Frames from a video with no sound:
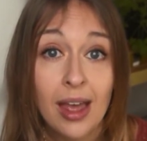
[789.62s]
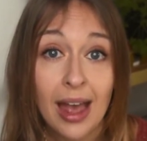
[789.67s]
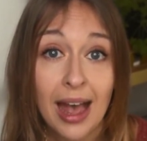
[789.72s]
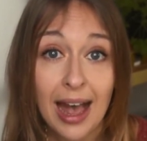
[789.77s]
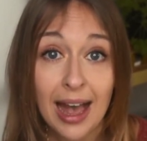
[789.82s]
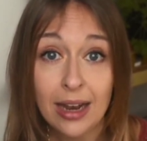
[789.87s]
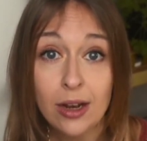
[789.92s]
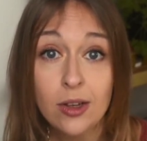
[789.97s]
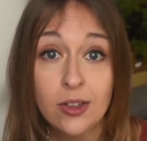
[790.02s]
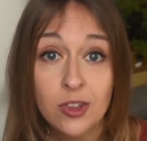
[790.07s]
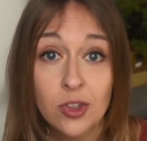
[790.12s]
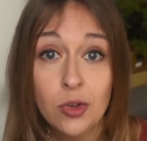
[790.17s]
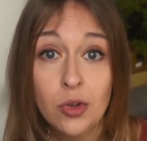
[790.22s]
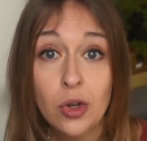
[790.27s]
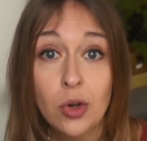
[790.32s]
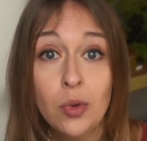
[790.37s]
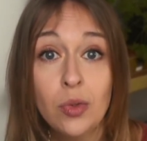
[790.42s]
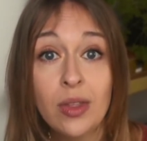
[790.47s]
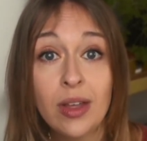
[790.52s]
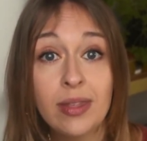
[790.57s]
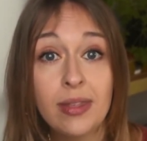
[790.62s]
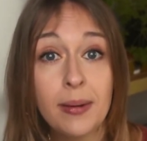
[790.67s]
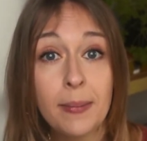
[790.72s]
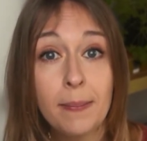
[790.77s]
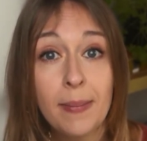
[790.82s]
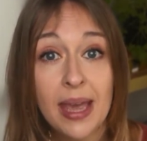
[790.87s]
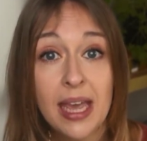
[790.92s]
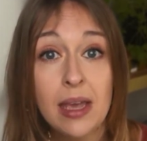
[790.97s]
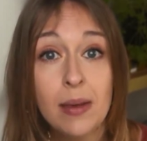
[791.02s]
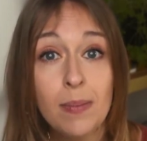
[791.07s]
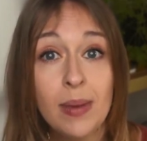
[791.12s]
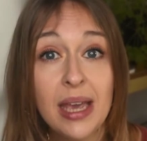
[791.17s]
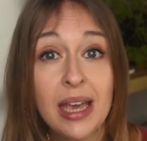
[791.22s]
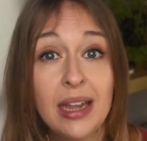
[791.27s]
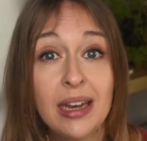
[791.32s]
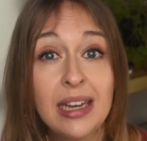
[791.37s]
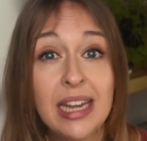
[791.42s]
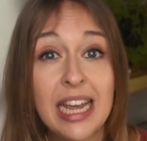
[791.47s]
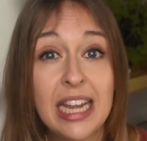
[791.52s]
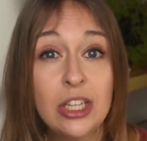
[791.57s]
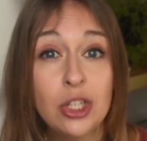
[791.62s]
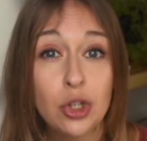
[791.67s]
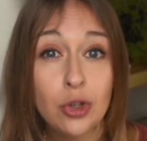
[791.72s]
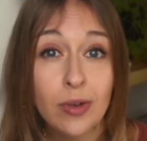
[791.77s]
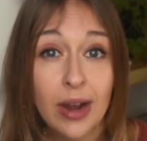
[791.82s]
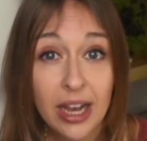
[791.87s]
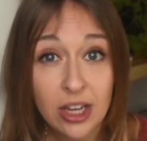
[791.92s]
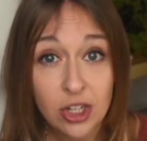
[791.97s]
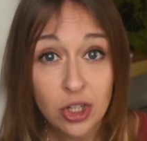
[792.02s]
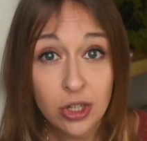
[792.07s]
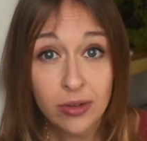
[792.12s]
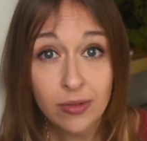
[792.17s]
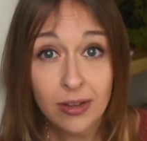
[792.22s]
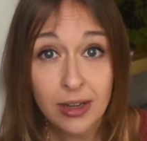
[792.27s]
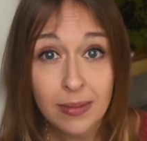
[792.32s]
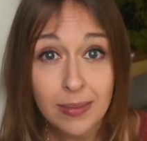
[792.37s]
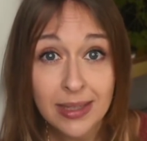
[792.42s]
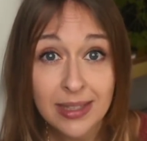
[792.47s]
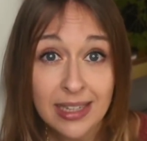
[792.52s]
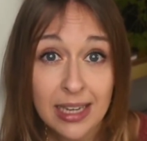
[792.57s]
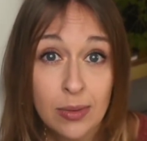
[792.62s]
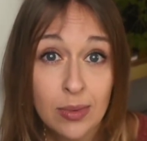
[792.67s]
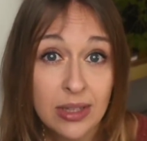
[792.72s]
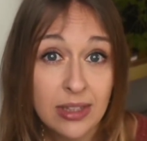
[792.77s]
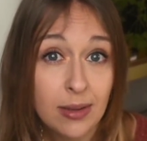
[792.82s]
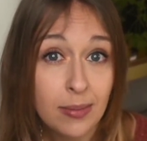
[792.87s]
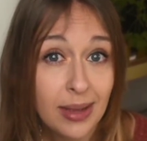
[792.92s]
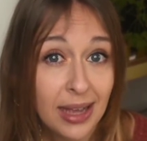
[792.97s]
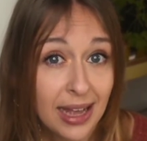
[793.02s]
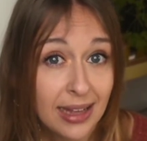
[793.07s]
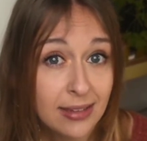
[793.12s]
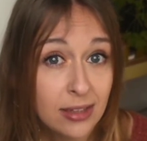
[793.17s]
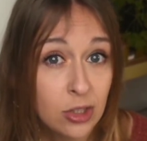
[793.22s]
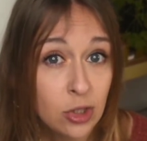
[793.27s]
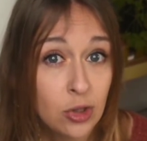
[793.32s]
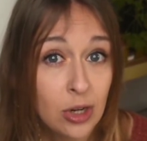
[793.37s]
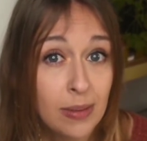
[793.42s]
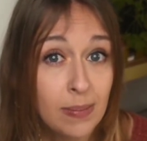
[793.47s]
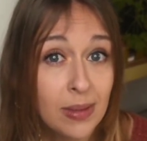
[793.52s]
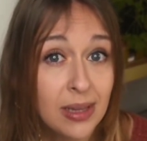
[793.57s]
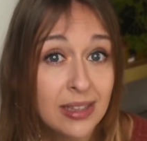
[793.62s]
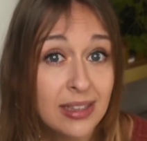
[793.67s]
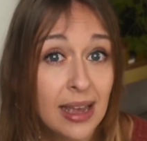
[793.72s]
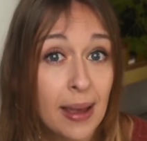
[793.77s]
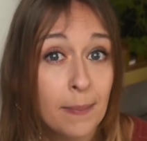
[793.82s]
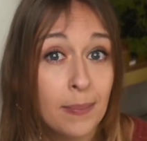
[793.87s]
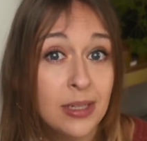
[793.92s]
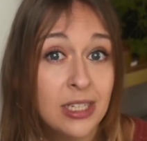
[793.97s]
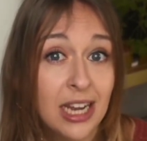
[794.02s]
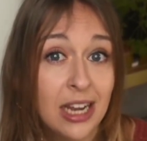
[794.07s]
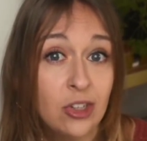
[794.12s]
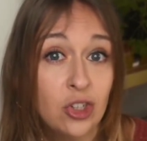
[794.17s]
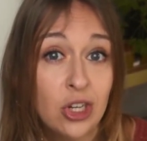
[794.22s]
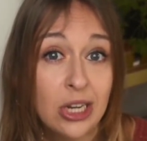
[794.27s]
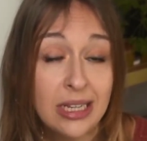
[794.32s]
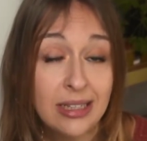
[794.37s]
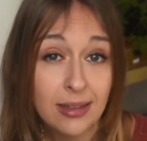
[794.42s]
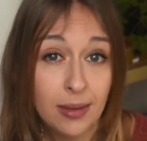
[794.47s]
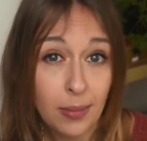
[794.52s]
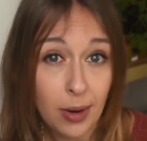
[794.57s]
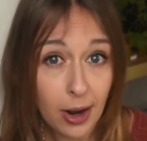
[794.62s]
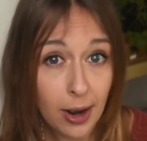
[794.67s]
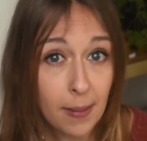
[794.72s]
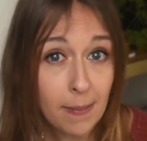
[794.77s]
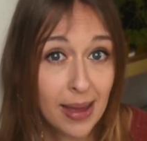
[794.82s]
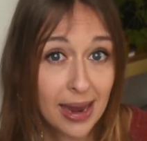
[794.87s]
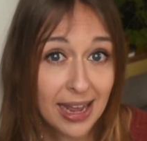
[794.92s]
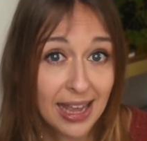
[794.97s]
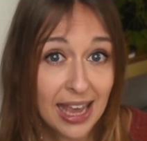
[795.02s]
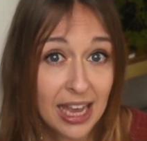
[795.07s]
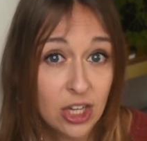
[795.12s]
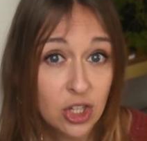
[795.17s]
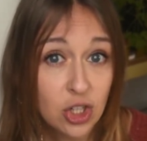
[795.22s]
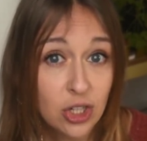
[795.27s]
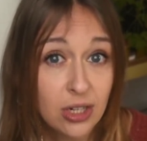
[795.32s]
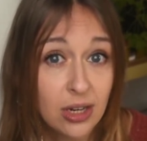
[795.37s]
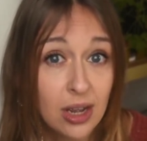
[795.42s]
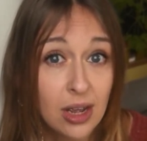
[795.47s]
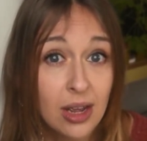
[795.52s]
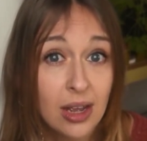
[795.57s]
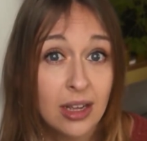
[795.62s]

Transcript: And also note that there may be an interaction of vitamin C with some cancer treatments and potentially some heart medication.